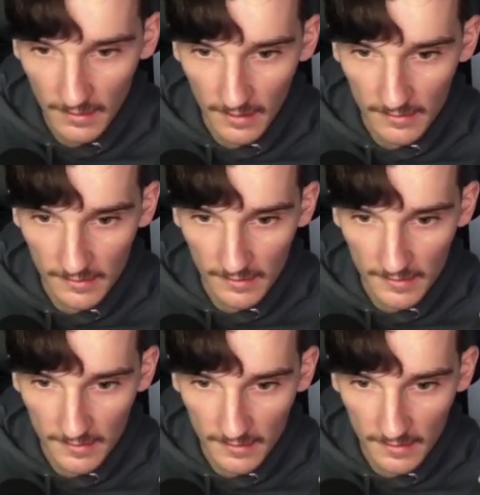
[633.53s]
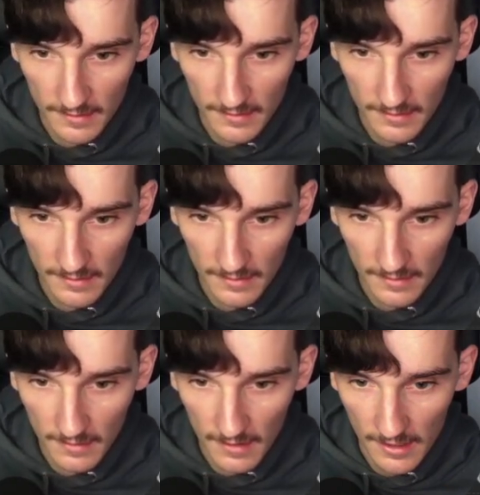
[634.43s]
And it's
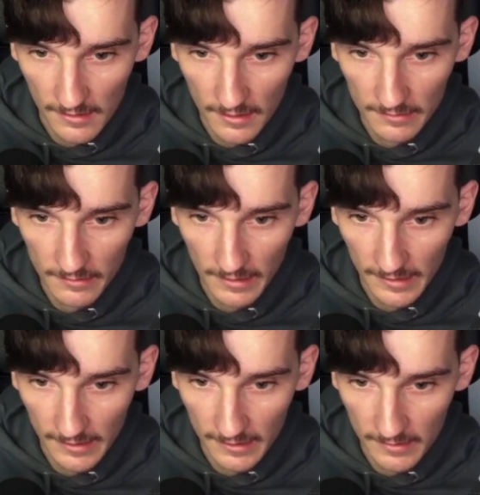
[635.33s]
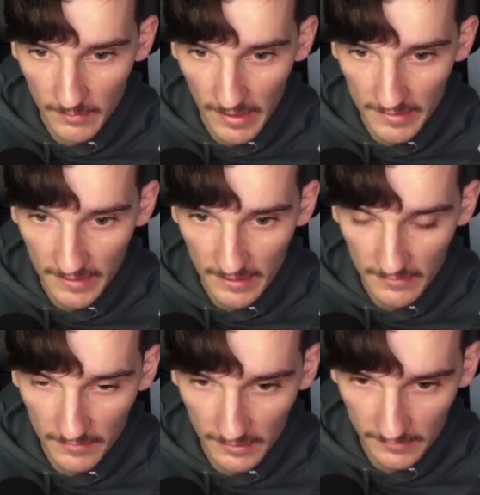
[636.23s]
an error, I can't pass
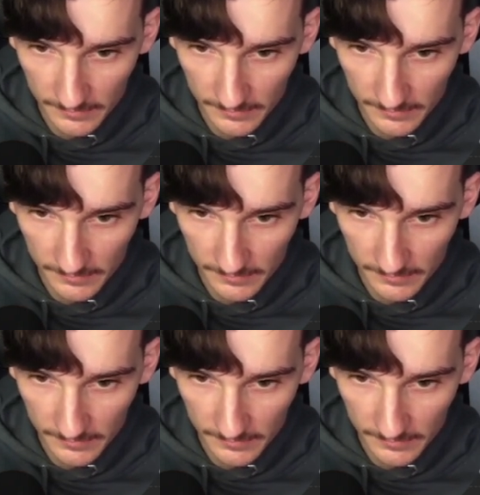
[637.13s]
anything,